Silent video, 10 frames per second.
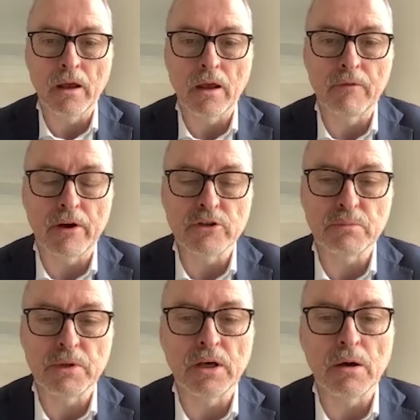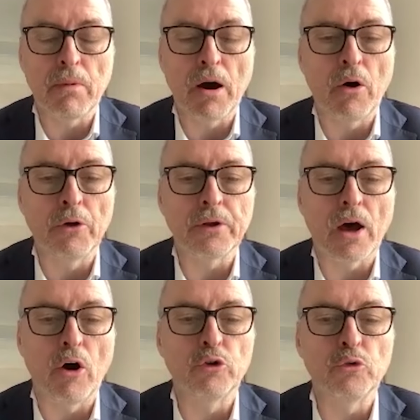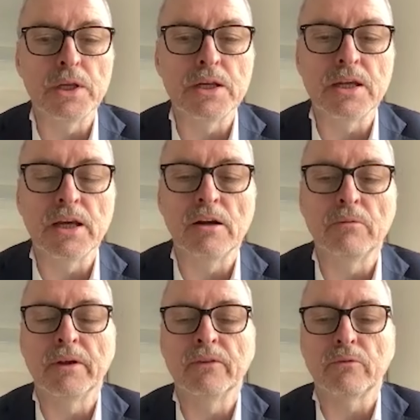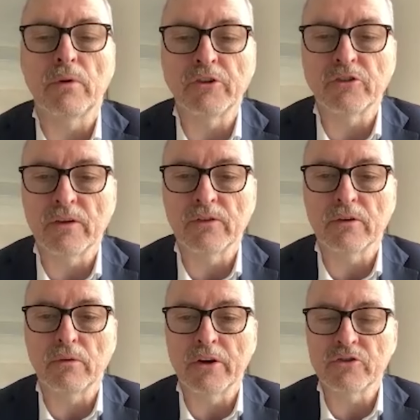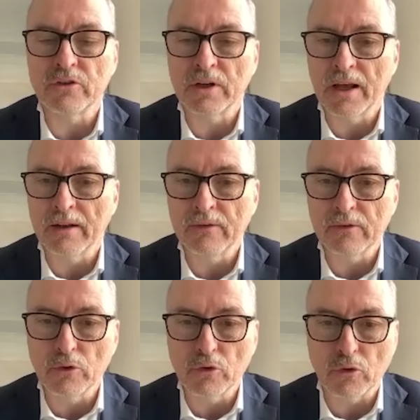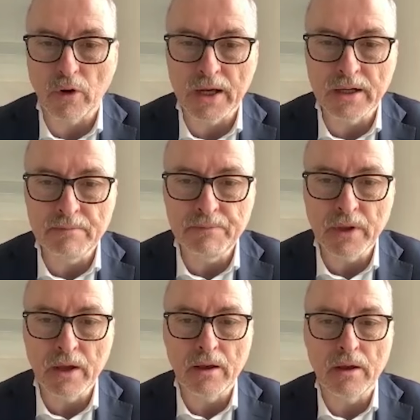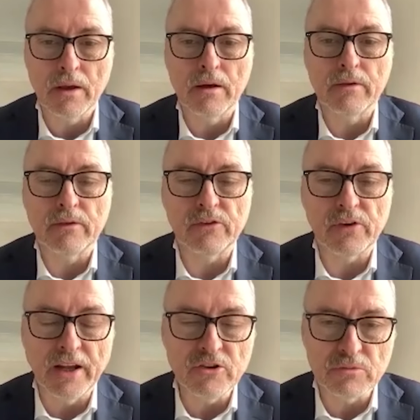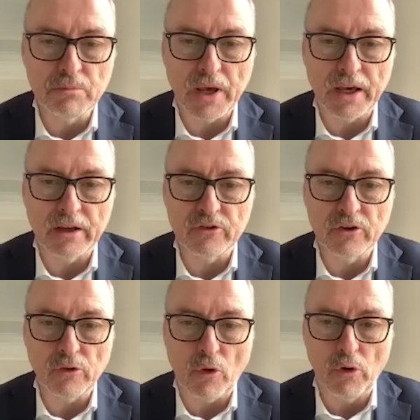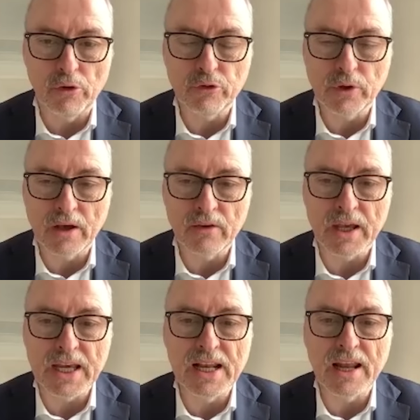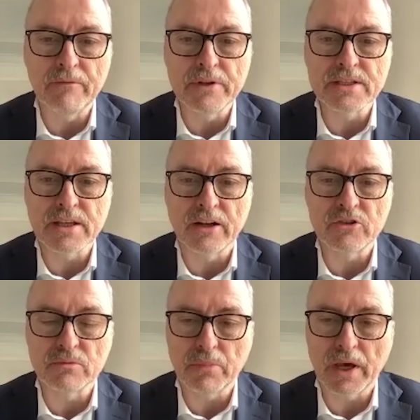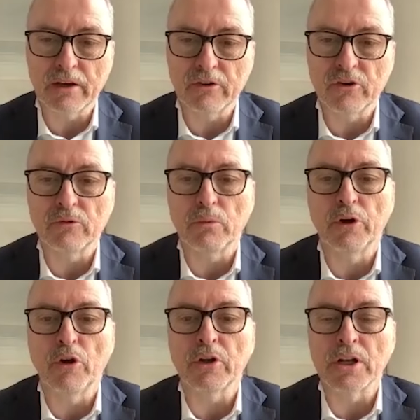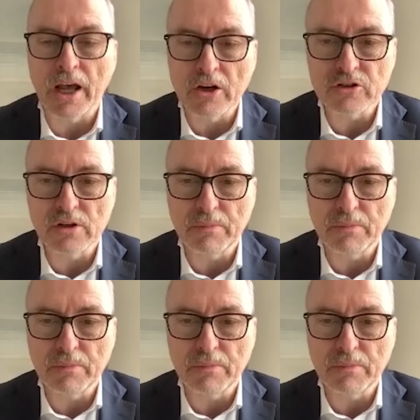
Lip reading: If I speak about how do we deal with Russia's aggression against Ukraine, the sanction packages, altogether 11 sanction packages, were not national